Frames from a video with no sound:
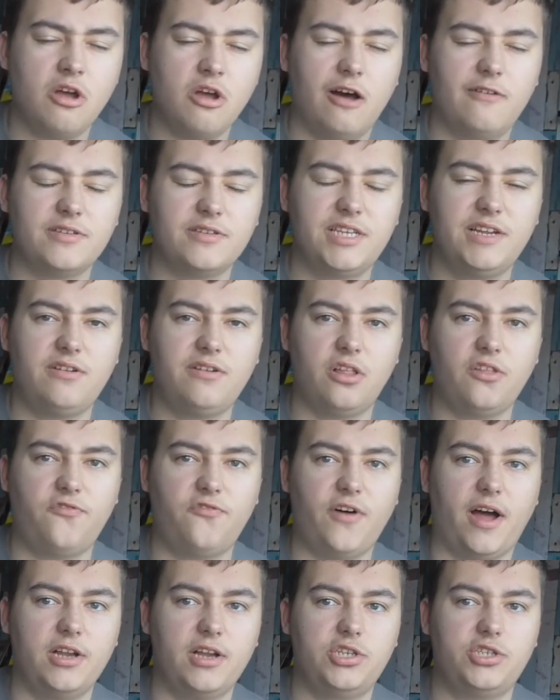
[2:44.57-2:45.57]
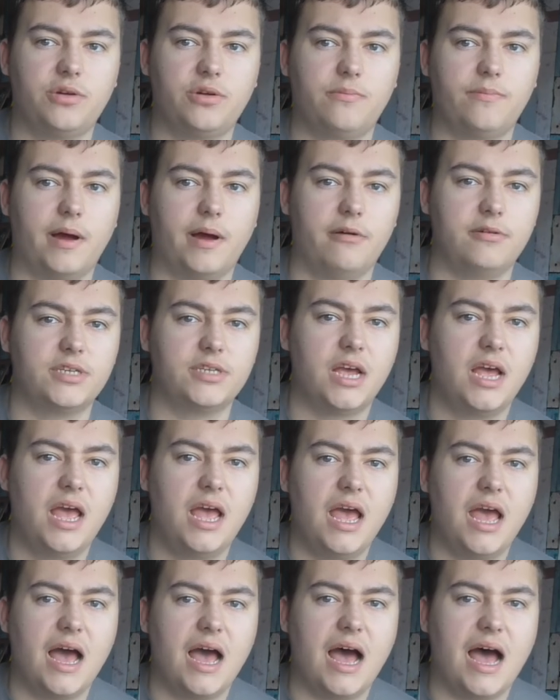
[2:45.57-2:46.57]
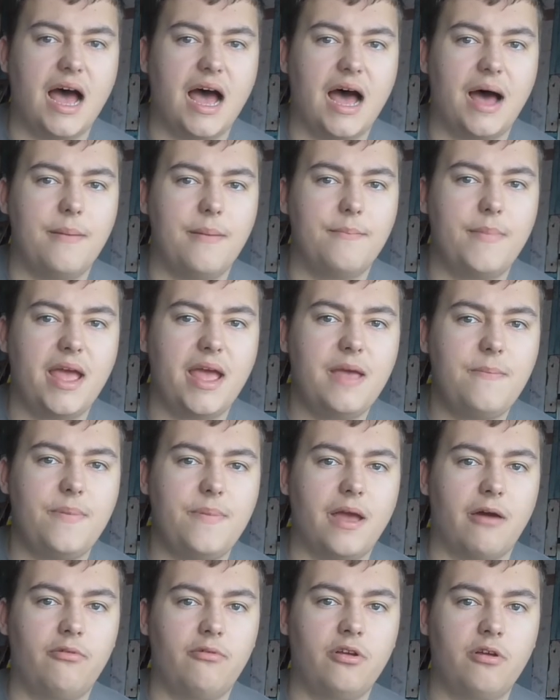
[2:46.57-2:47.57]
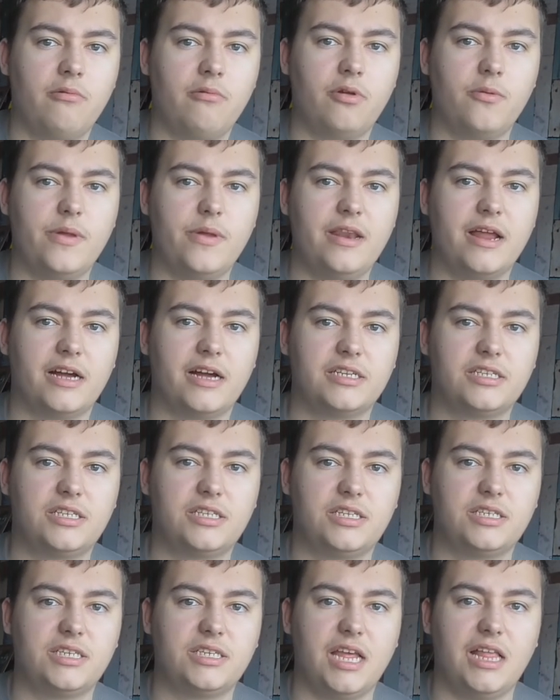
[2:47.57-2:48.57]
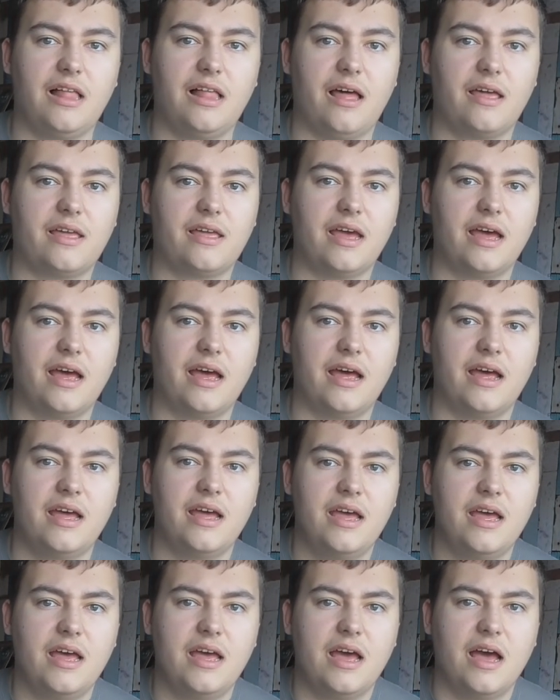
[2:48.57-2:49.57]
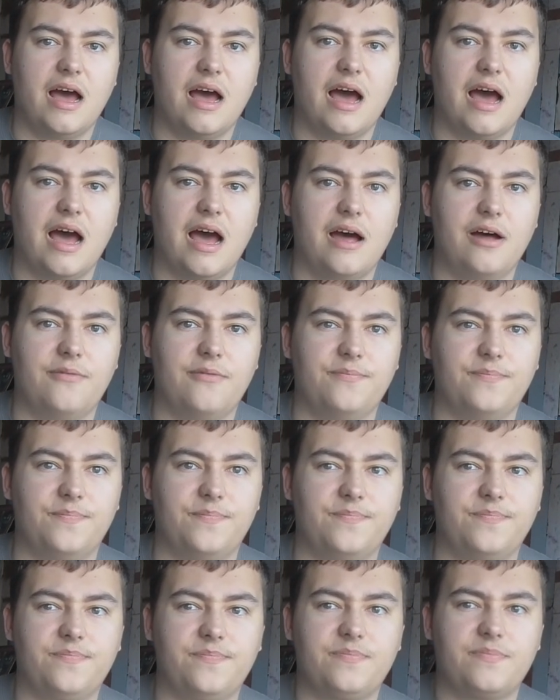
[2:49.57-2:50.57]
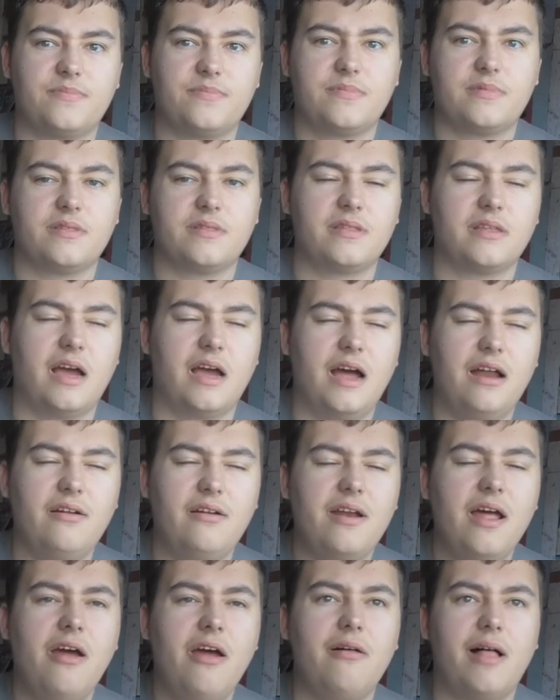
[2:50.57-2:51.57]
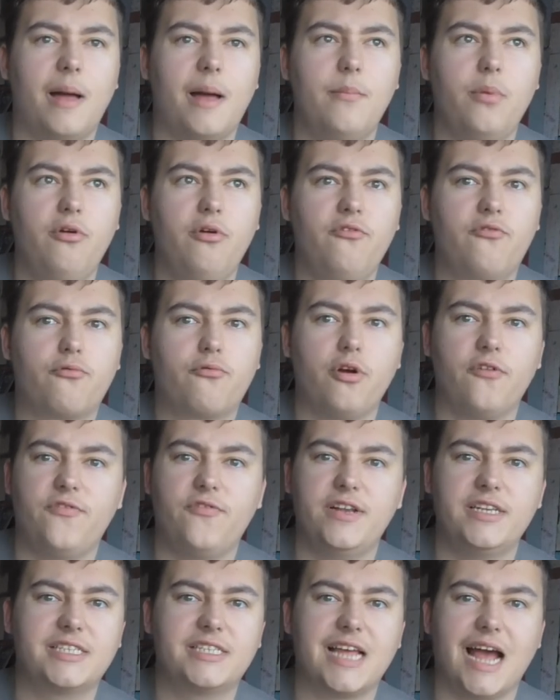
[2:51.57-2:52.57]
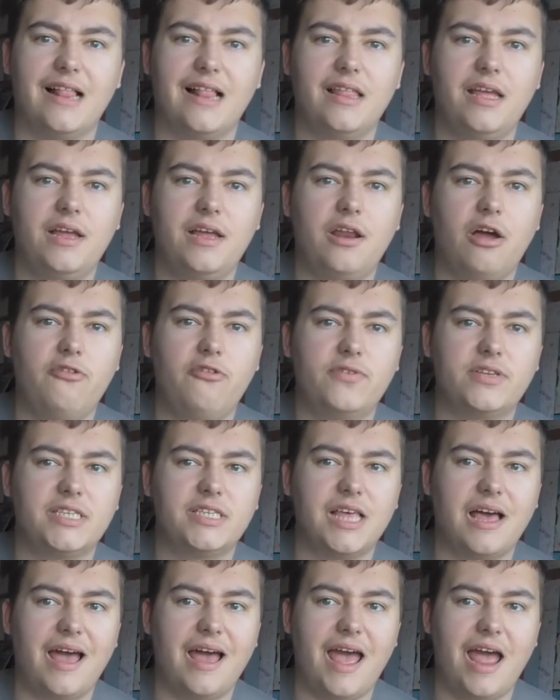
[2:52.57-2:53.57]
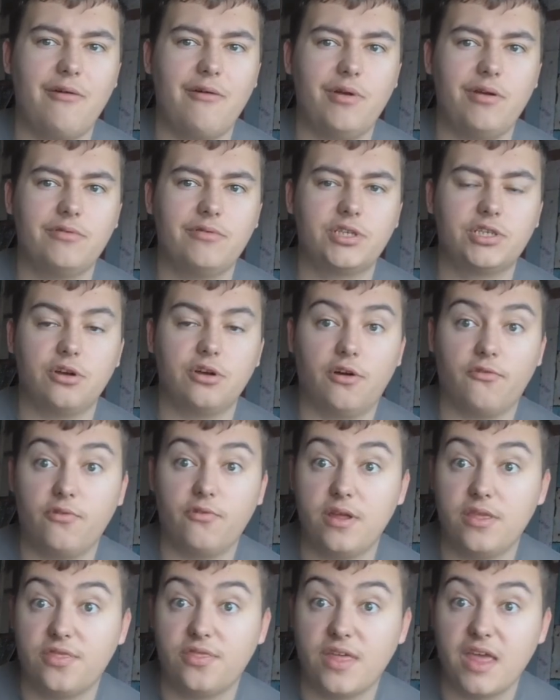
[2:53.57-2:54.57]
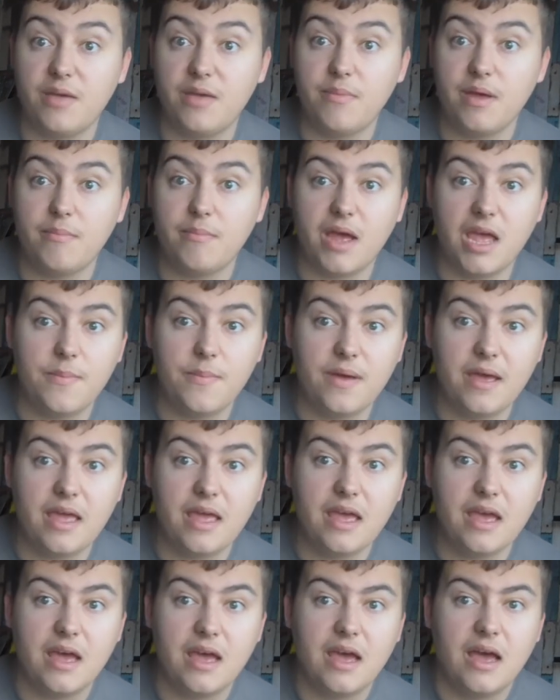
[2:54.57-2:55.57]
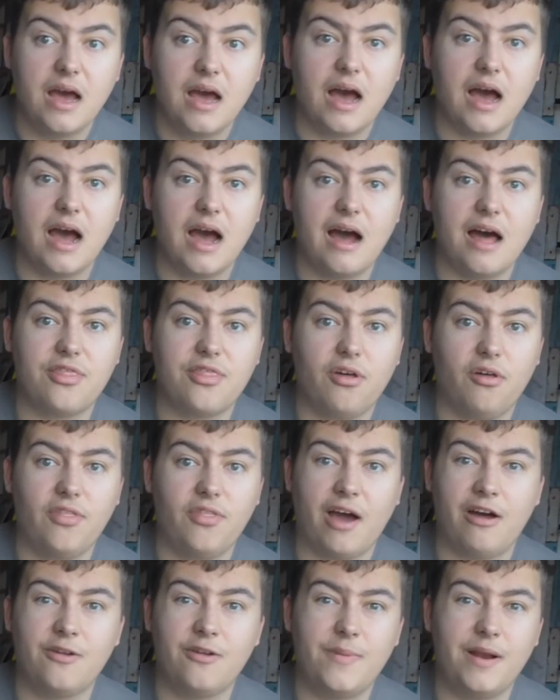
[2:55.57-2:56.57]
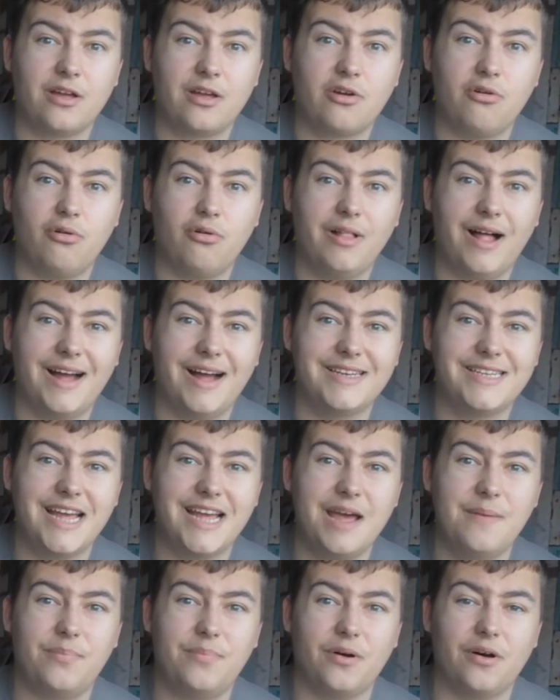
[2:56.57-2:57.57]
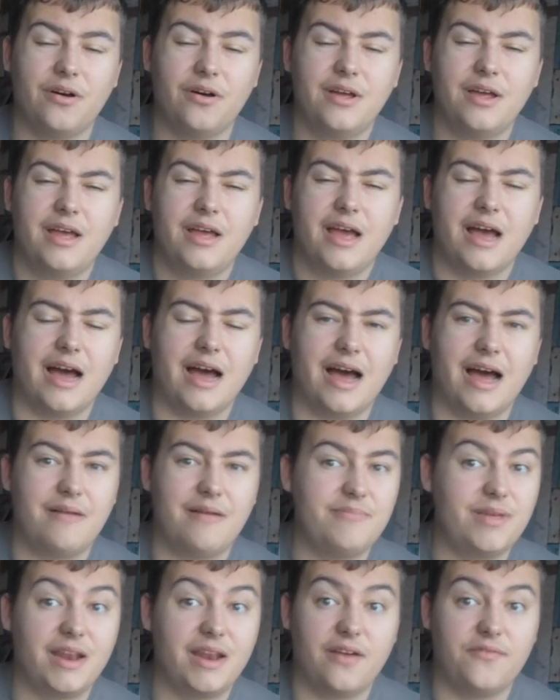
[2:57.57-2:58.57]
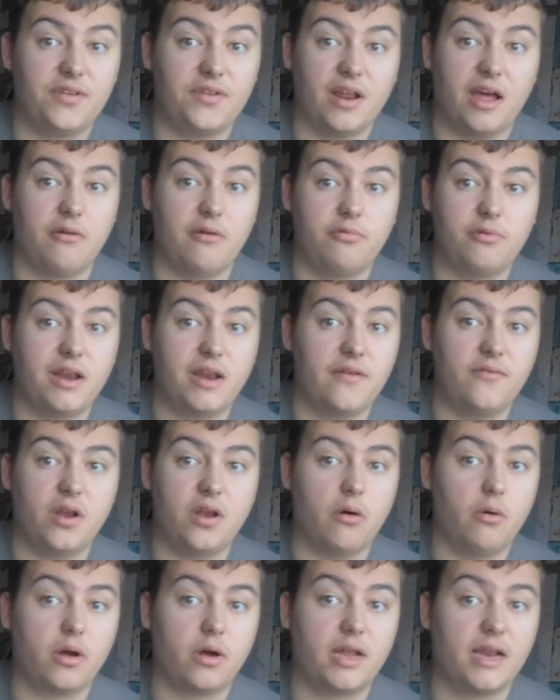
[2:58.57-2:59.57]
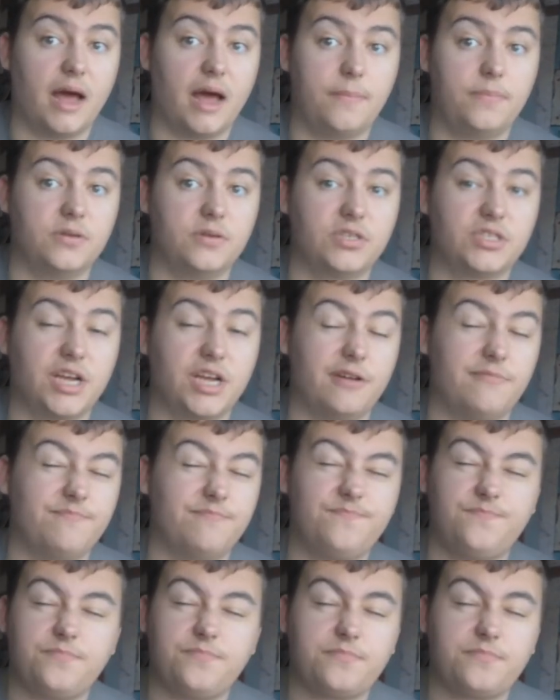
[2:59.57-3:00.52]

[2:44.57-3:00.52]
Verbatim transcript: Obviously, got the flying jumbos. Uh, maybe it, would have been nice to see like a. Uh, um, I don't know, like move Griffin's Galleon over to that area and sort of retheme it maybe. Uh, I thought that would have been a cool idea, but uh, you never know. You never know what could happen. So